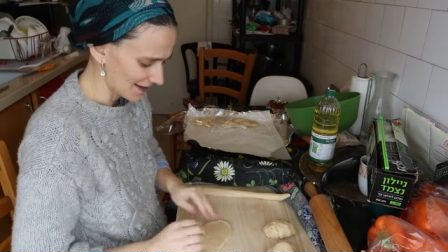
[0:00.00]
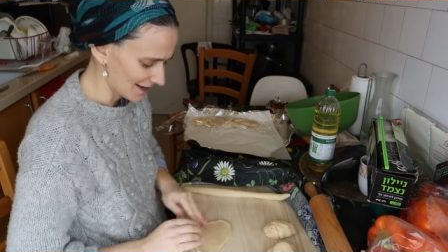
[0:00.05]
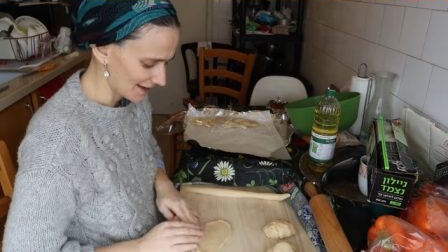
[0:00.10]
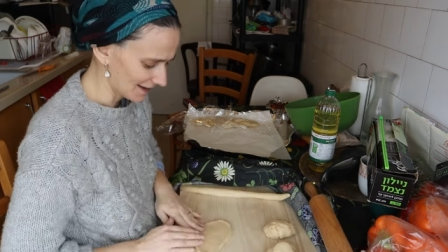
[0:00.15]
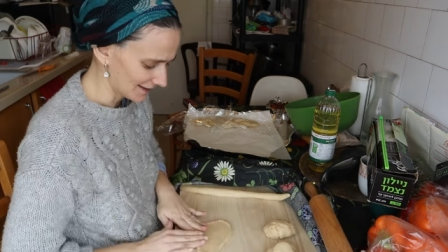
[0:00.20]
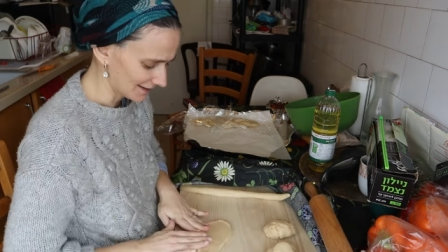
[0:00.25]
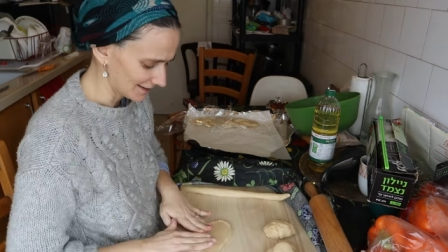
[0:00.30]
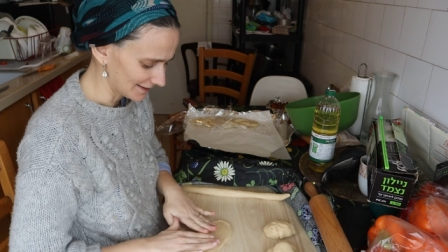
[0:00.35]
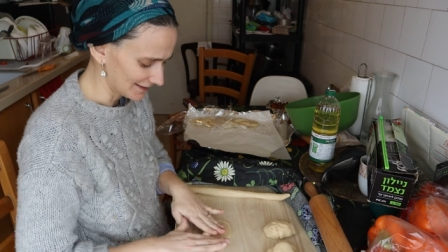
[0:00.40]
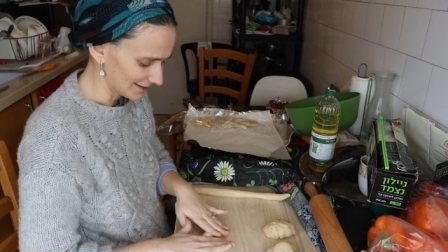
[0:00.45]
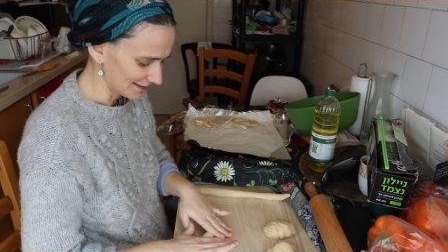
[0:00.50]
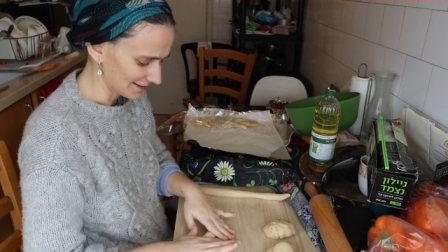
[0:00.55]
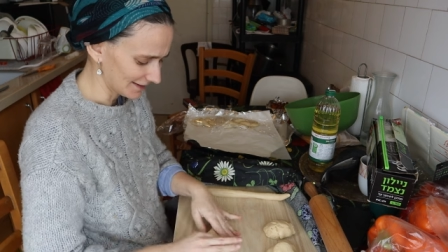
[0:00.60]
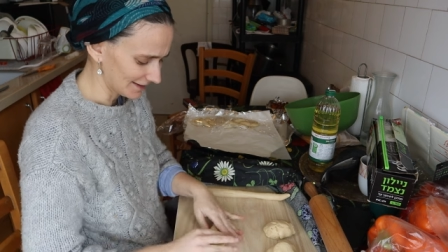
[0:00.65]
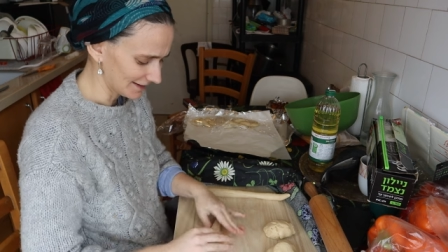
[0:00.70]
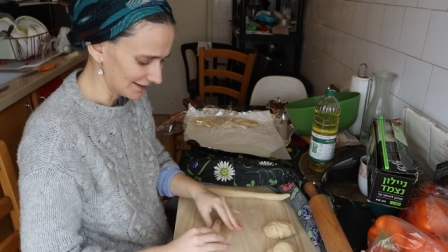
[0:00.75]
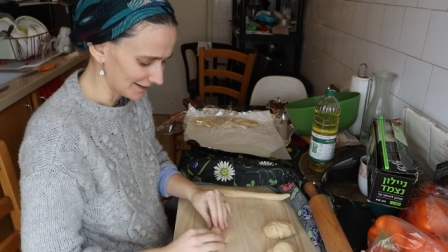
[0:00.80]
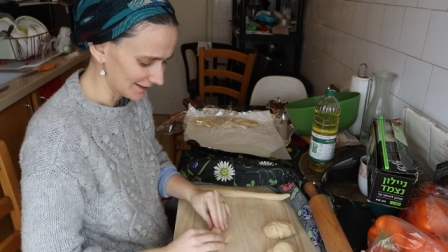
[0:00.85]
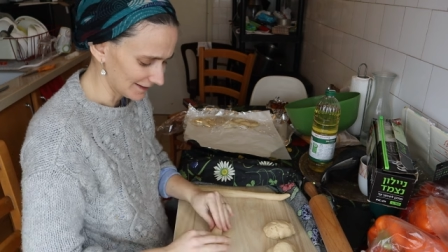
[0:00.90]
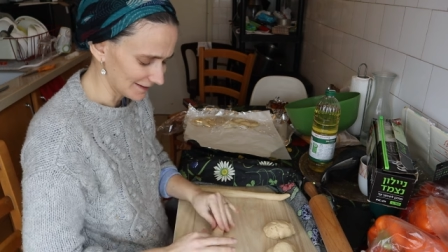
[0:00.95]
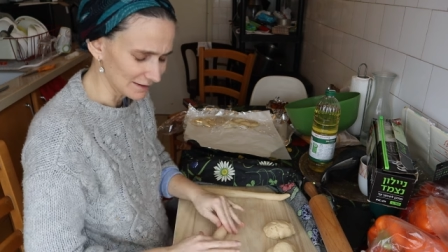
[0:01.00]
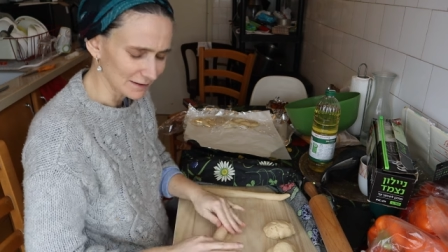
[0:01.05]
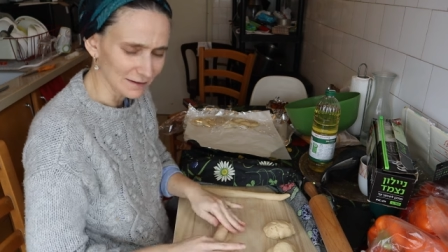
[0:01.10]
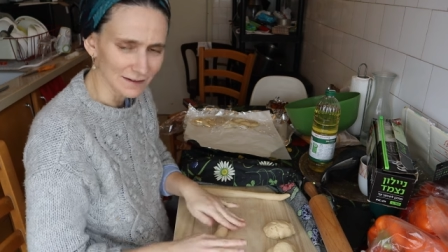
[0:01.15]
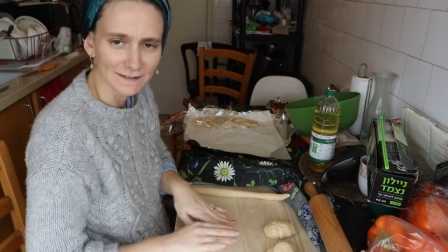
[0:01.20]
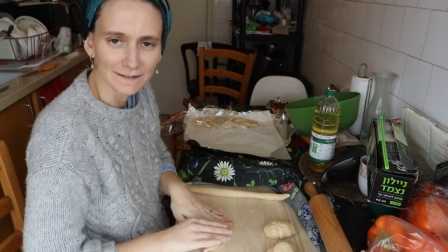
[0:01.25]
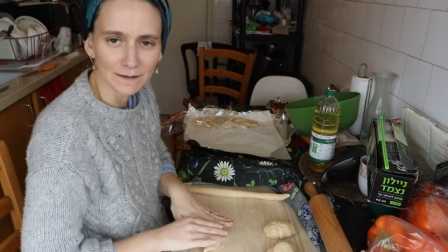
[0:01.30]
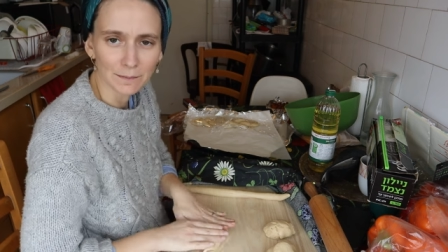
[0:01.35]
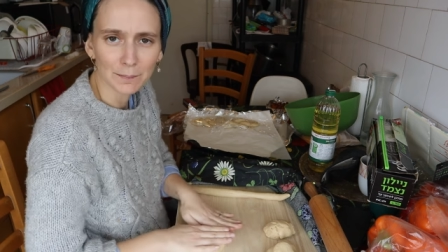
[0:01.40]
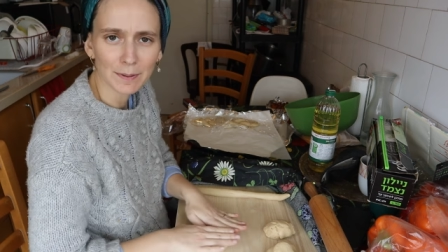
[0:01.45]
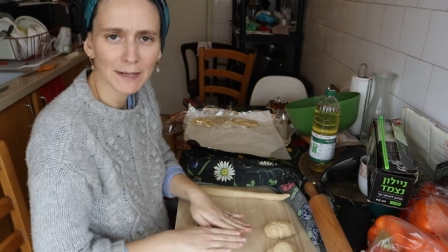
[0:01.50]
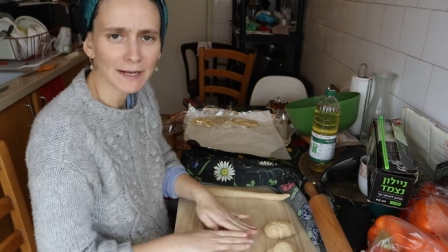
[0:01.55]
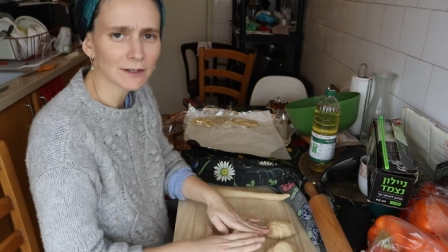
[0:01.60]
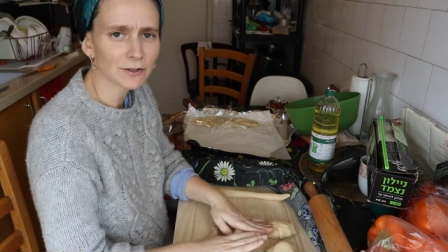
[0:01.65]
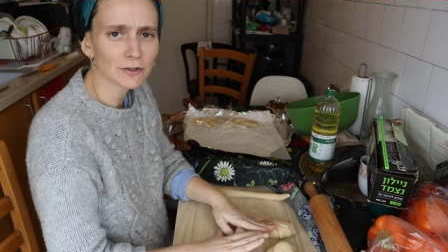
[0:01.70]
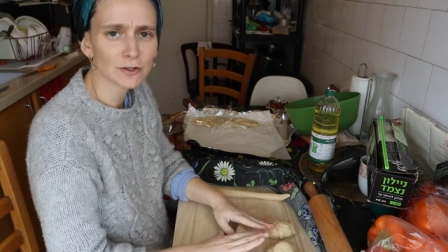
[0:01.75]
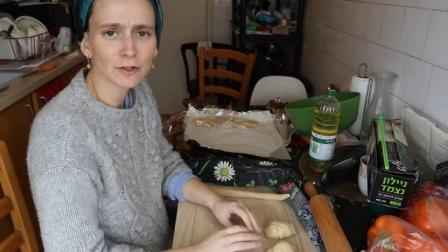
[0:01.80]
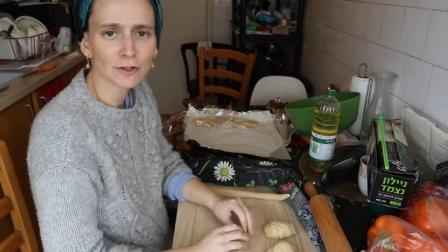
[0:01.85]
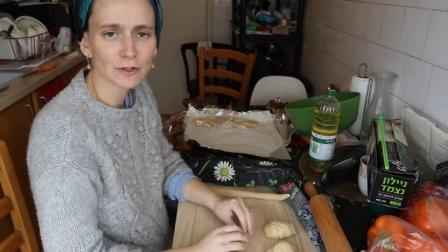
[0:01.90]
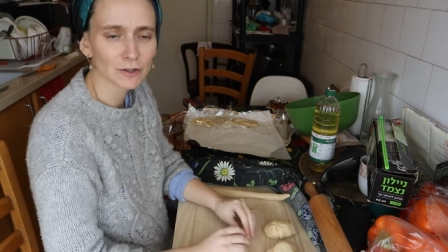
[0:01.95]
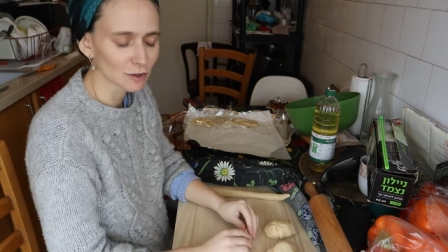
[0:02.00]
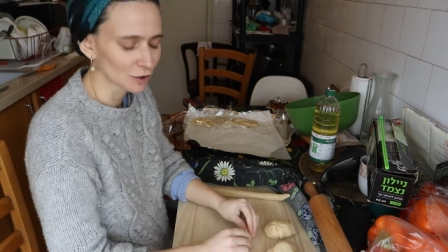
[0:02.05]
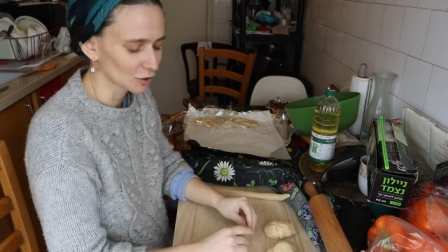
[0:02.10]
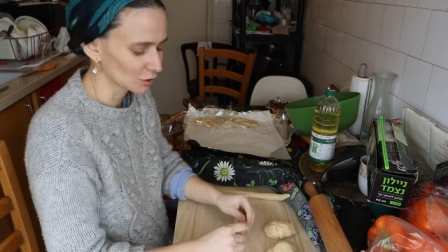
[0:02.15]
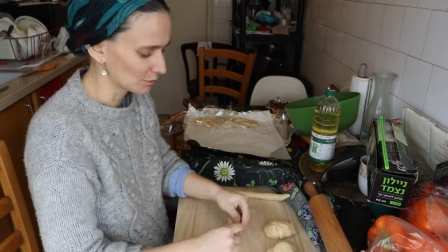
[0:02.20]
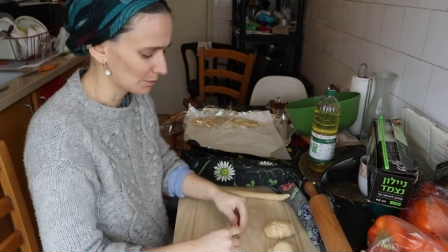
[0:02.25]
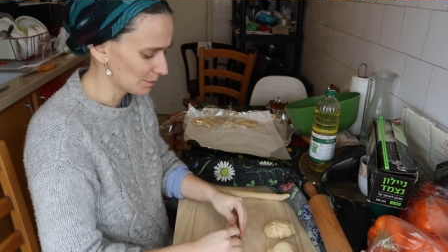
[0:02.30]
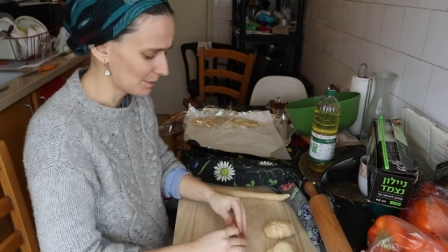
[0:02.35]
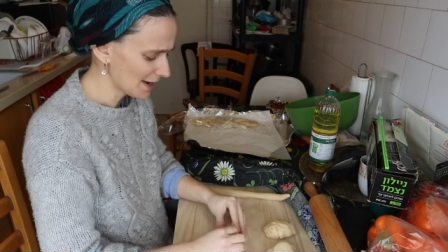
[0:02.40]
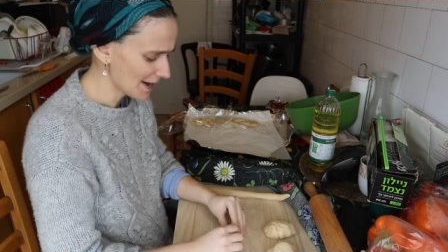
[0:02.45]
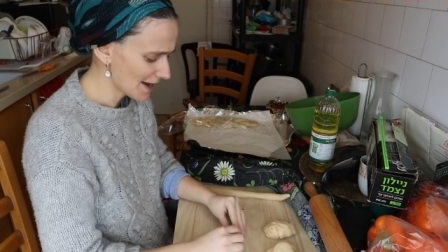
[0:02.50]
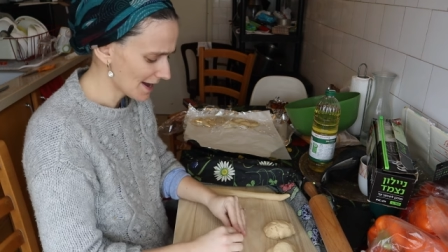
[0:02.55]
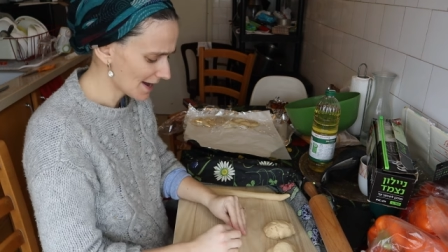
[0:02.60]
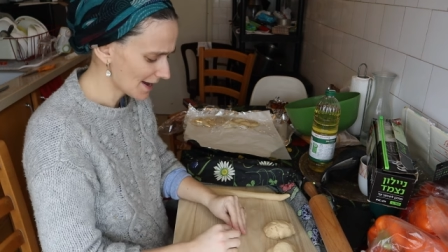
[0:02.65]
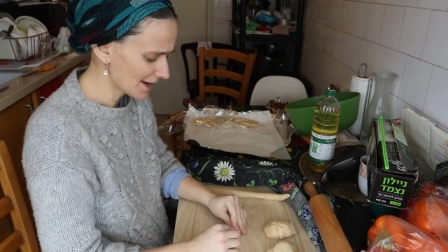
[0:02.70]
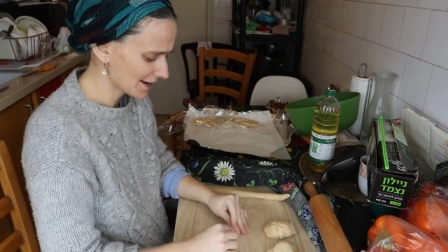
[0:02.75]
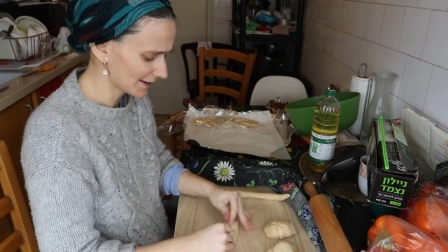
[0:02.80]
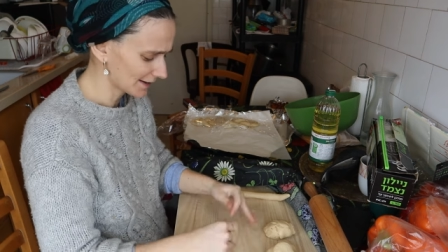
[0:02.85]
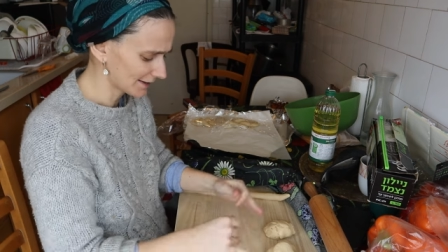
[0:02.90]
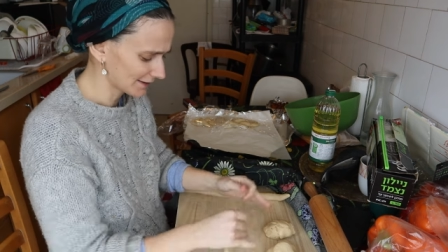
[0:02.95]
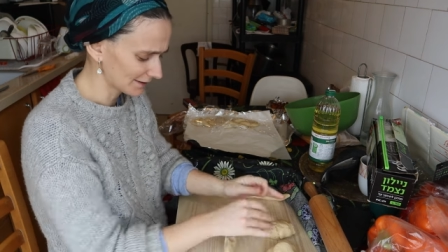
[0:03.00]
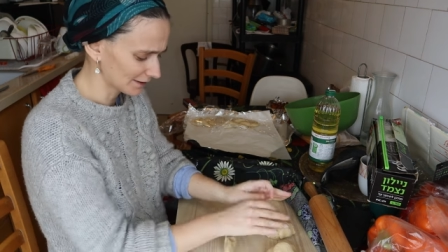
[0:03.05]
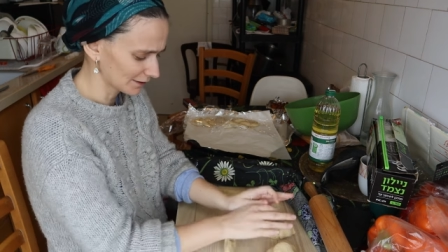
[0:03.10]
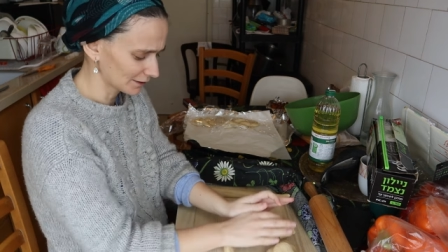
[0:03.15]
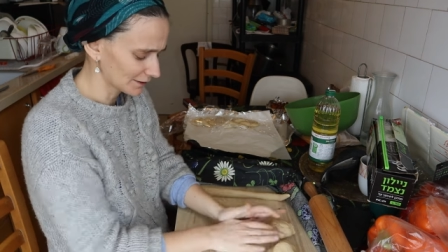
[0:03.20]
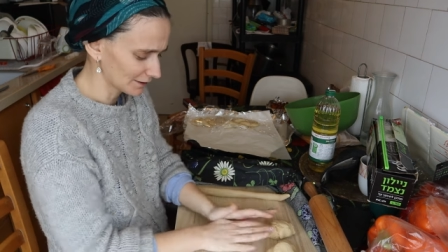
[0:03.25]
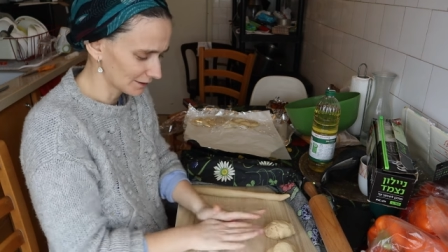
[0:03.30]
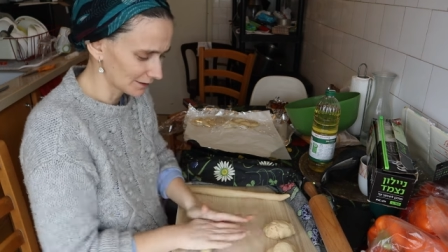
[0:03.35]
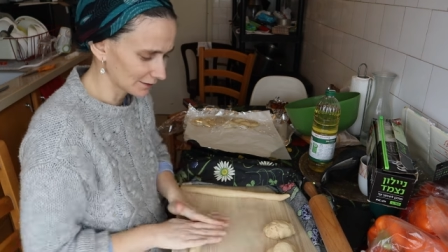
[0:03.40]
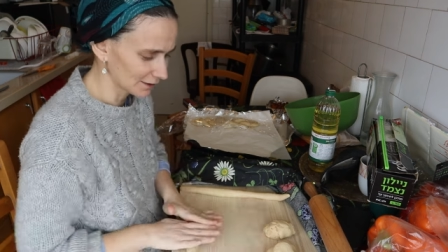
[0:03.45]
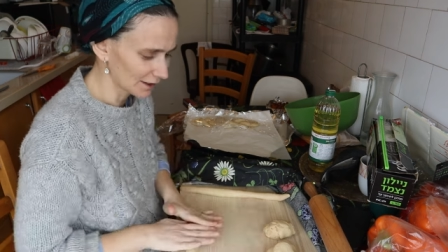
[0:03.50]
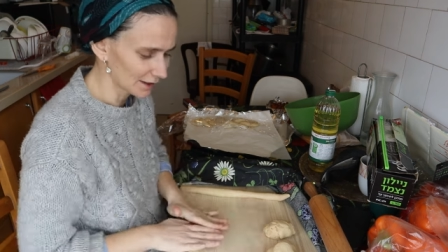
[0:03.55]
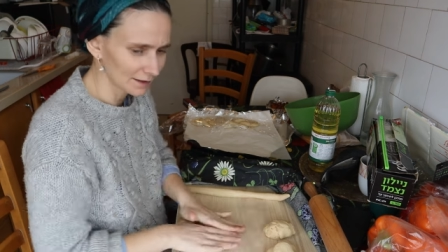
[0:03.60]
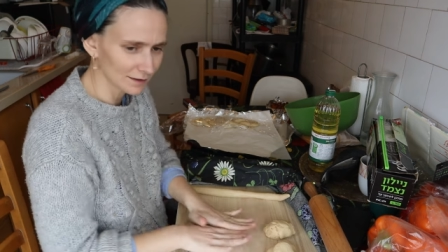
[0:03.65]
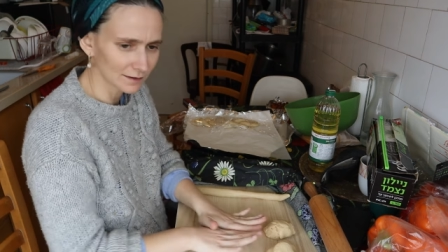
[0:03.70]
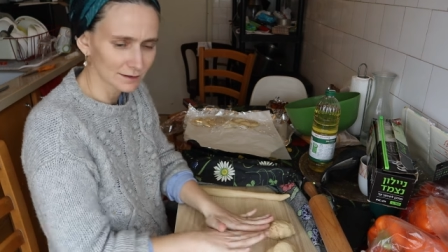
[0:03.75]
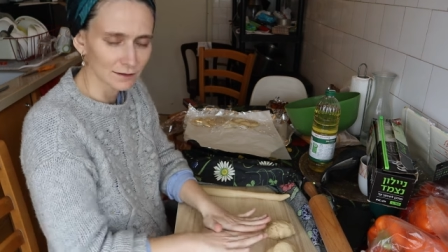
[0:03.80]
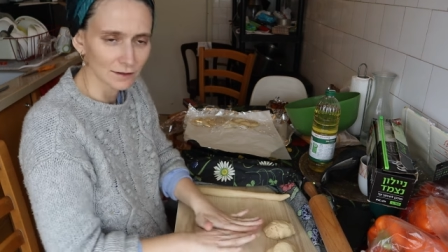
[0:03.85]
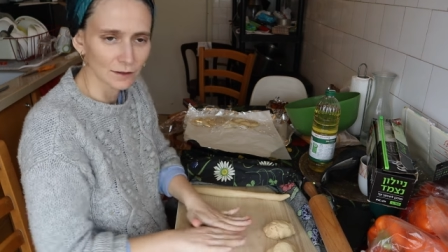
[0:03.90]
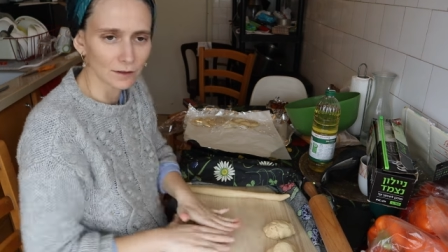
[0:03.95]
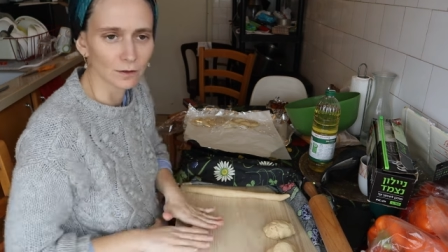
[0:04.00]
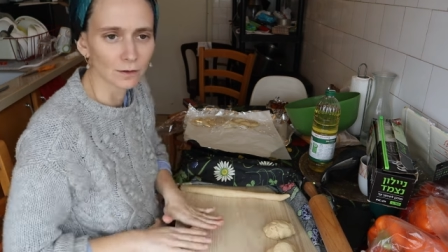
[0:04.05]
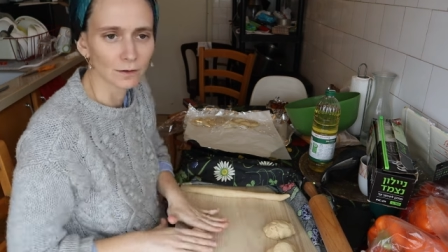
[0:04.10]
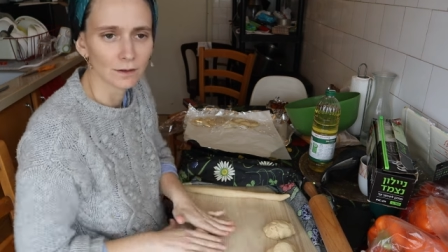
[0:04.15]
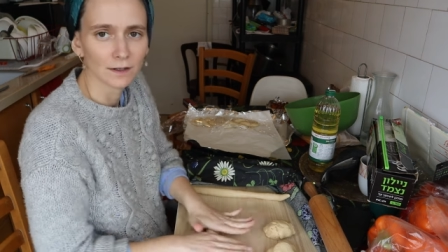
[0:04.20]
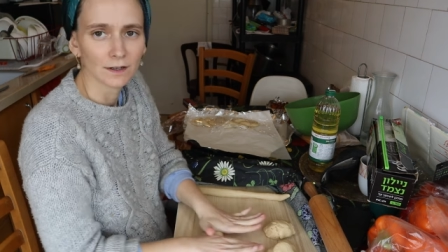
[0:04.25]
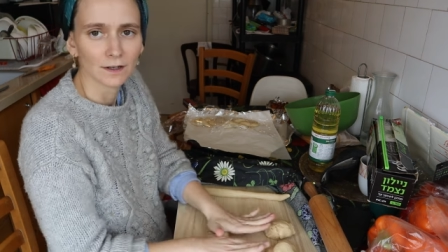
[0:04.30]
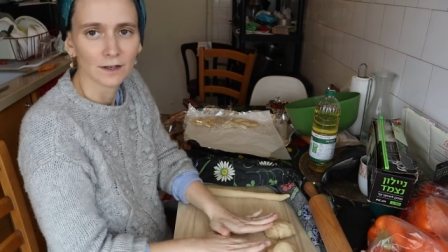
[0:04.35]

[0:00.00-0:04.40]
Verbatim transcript: and, and, and the pictures look bad and they're, they're not, you know,